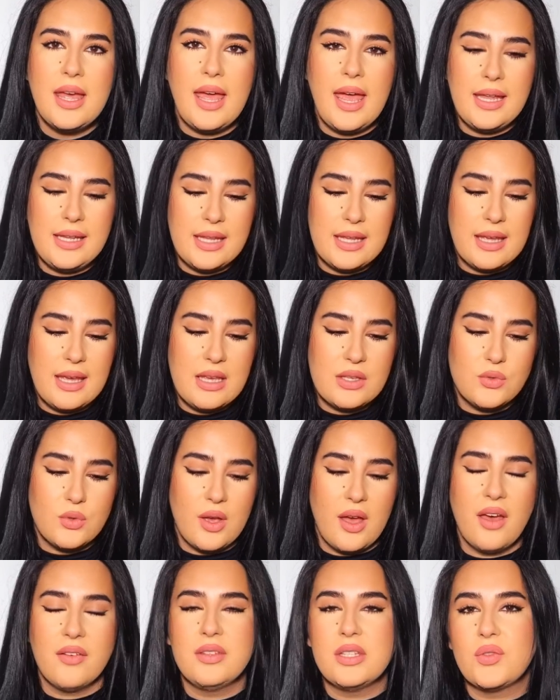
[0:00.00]
And in case you
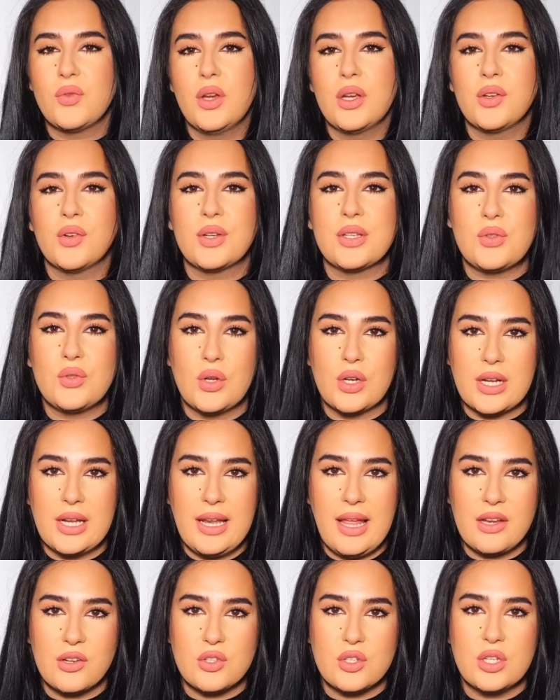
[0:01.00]
have this fragrance in your
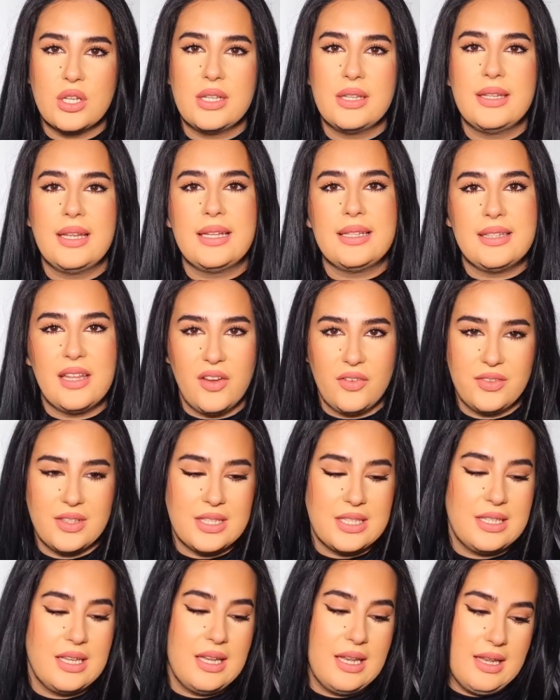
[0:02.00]
collection, then
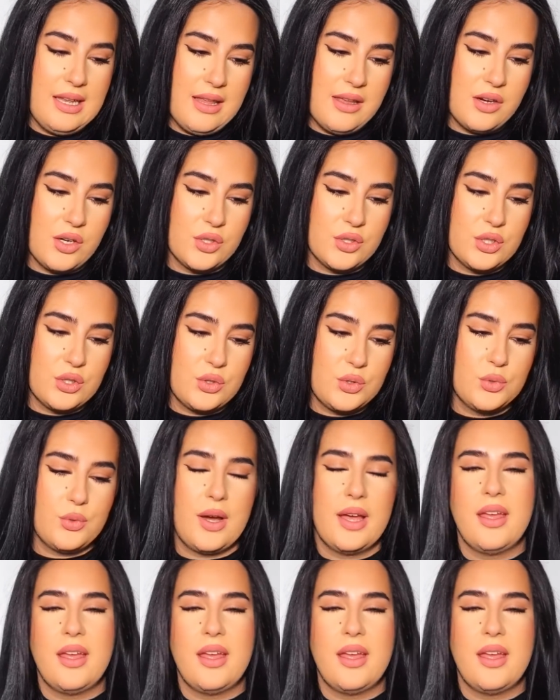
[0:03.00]
definitely layer the two.